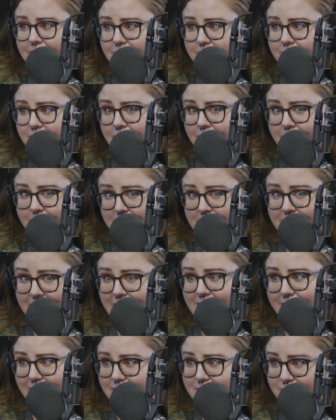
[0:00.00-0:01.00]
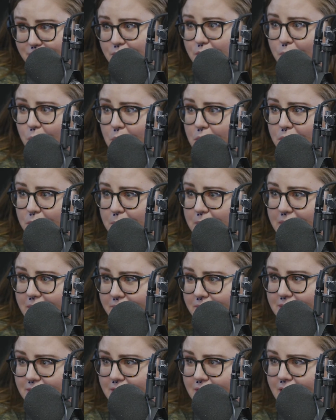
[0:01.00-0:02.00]
that's, I mean, that is the world we
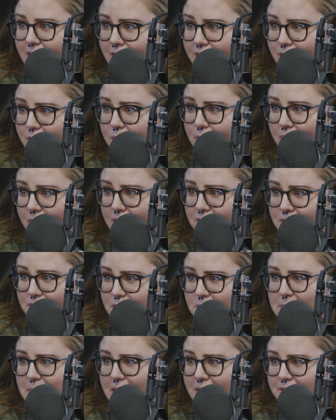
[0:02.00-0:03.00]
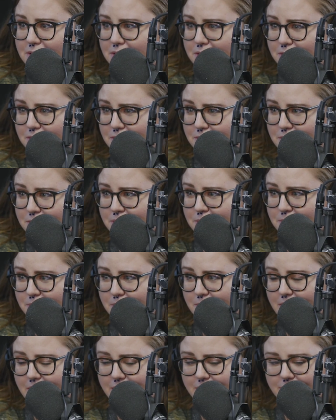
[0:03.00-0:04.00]
live in today. No gods, no masters.
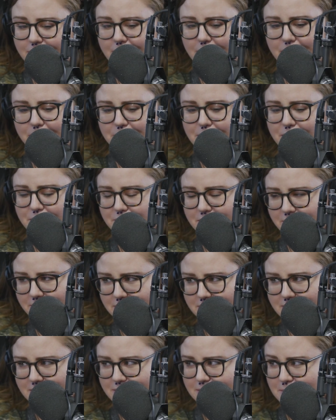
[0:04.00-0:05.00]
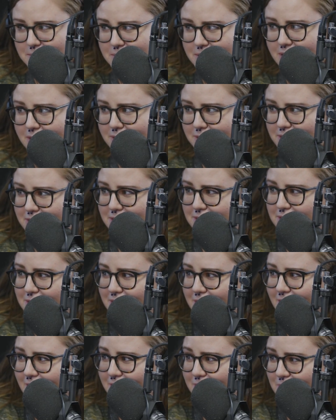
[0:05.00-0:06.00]
Mm. Right? Yeah. Um, right. There's obviously some
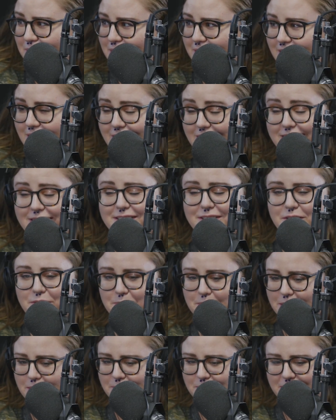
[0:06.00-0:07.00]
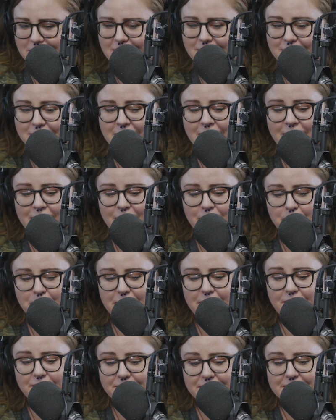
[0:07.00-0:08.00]
subtleties to that we could get into, but right. we don't. But